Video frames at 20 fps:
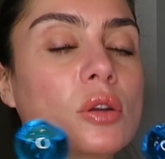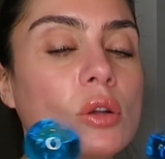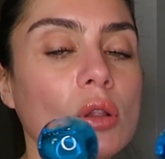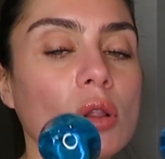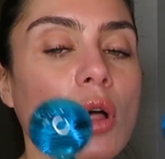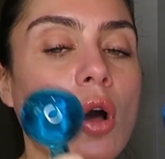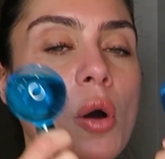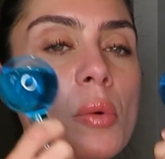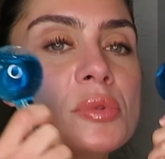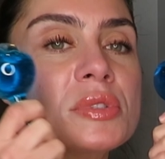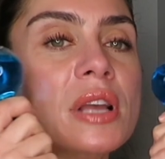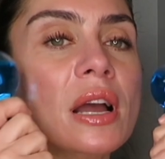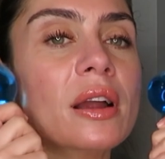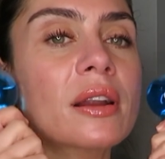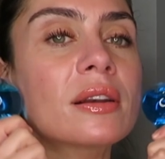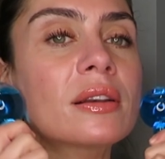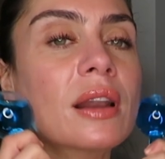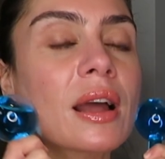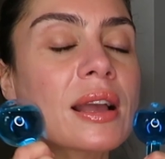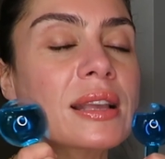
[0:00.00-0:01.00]
globes
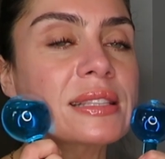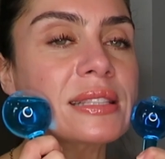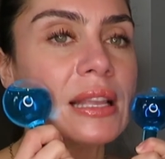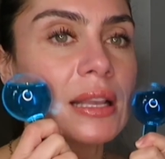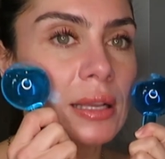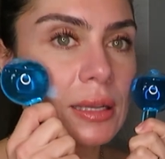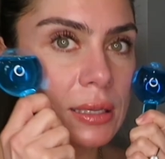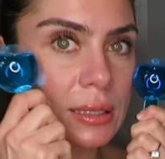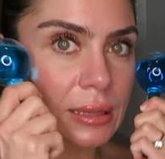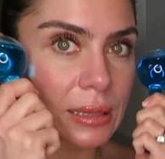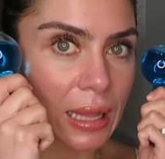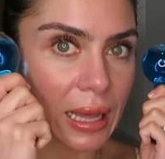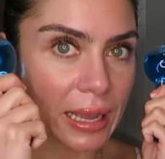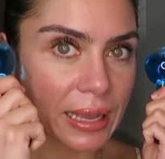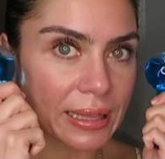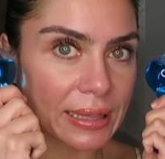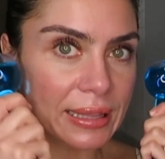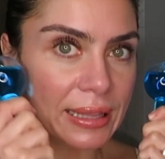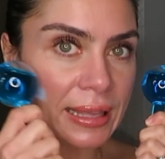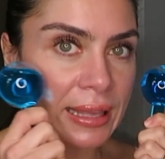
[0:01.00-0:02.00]
are nice and
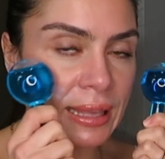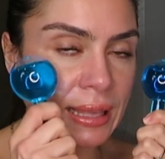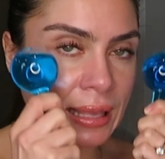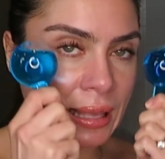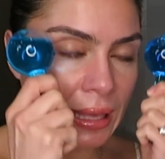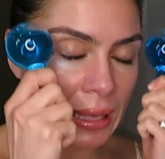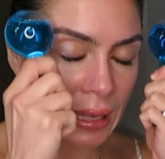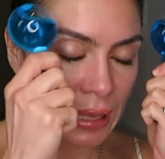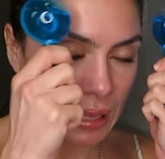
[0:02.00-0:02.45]
glidey,